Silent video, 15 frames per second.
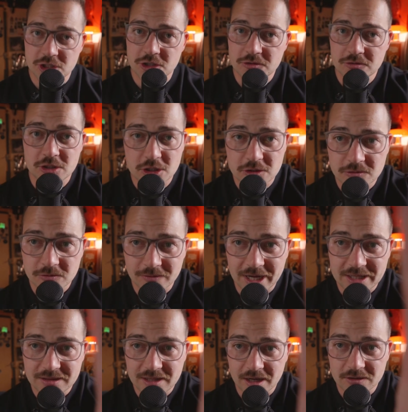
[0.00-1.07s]
you
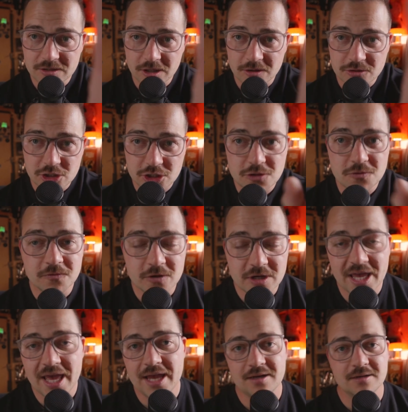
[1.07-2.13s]
right there, don't you
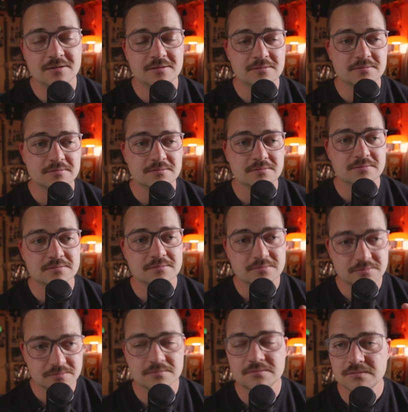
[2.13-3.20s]
forget
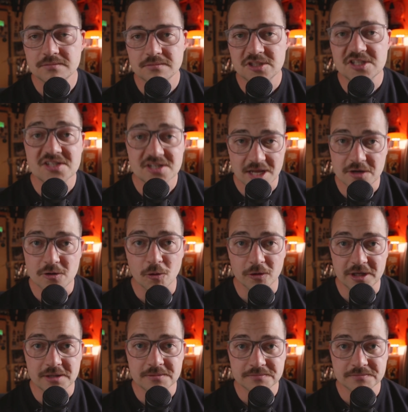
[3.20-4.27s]
to stay dorky.